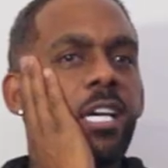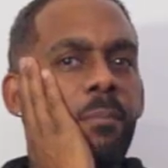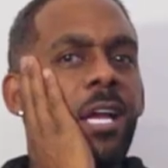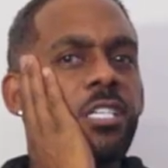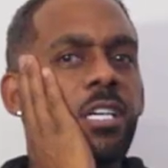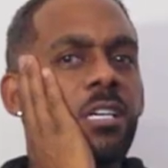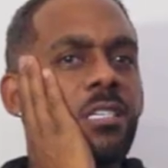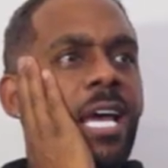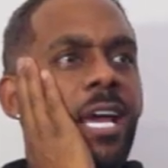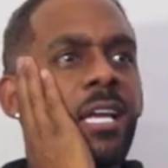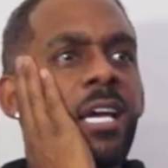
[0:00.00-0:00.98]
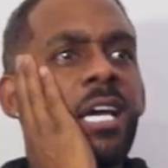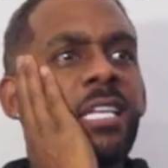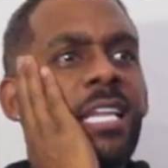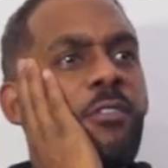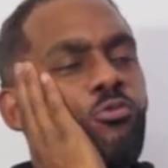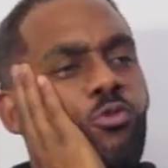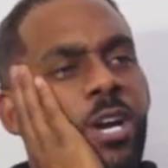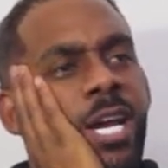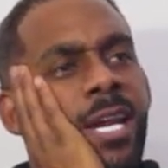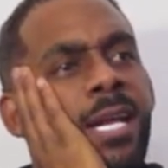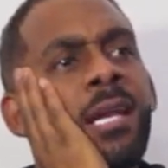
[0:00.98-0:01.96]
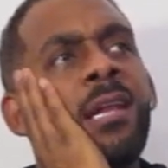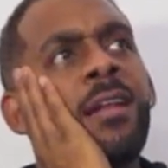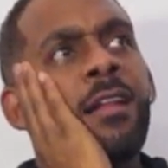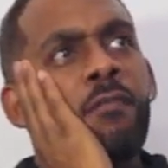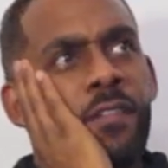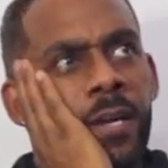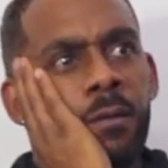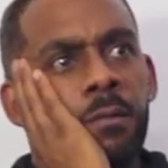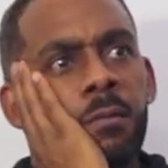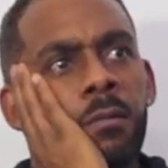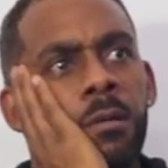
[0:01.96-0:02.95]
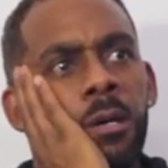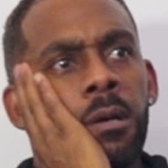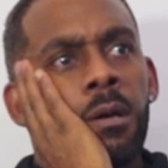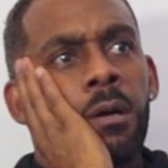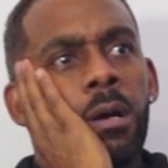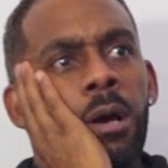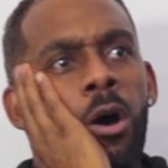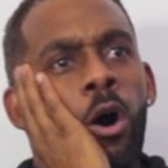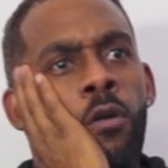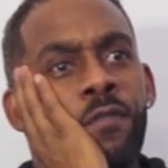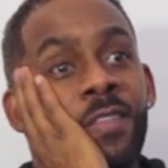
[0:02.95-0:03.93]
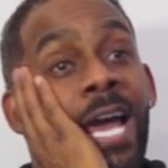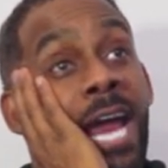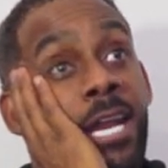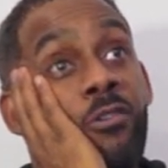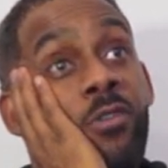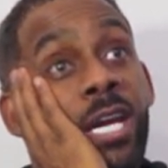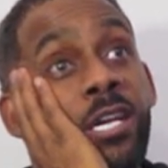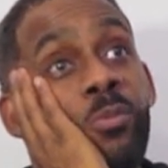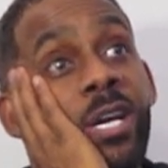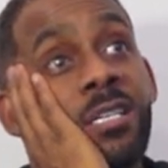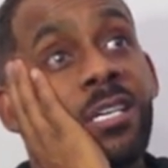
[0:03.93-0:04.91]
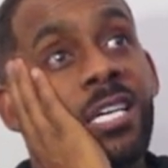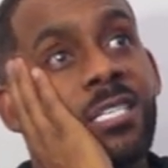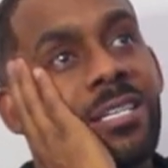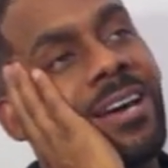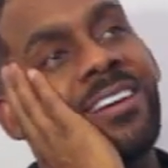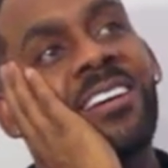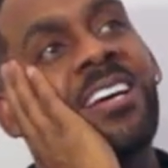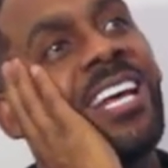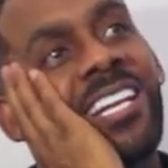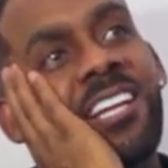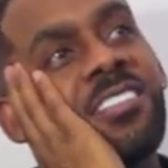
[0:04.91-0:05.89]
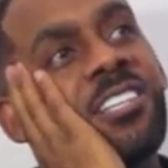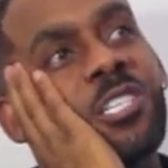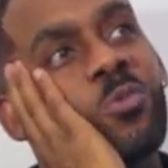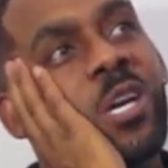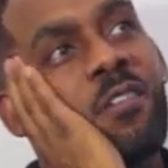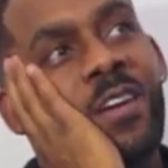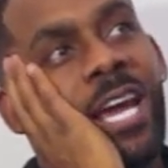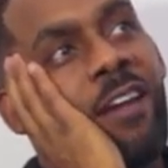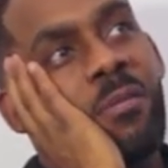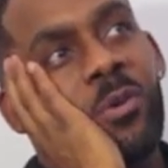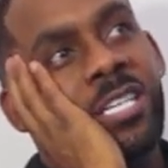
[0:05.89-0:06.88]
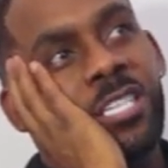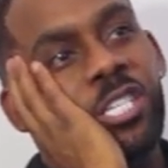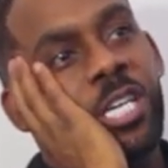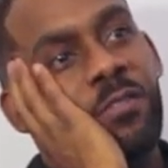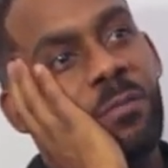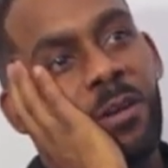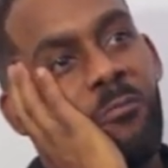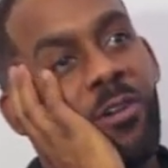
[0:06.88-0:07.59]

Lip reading: I can imagine because they're really loving of that. And they really, the weirdest thing is, Londoners, we think everybody's a chief